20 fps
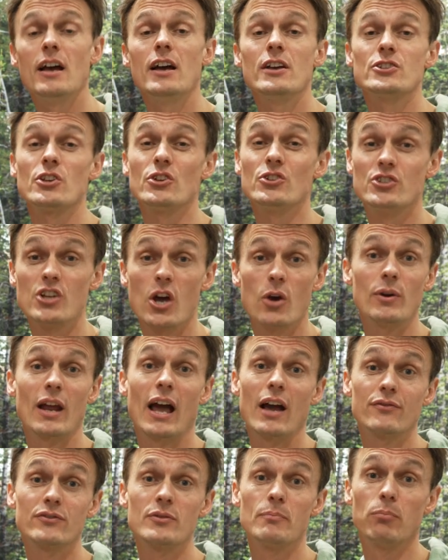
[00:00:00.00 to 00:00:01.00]
so you don't
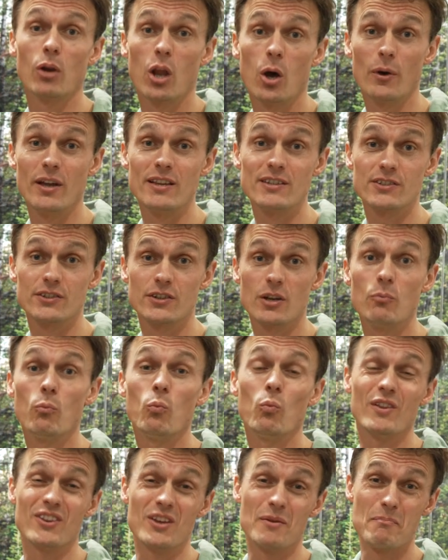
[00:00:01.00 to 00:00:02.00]
have to blow into them
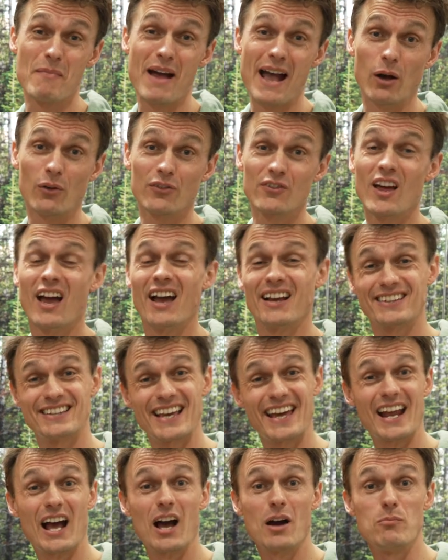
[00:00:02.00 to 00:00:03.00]
with your mouth and
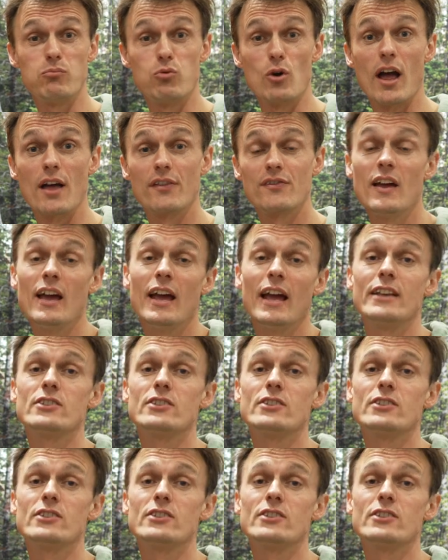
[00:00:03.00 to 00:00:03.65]
get out of breath.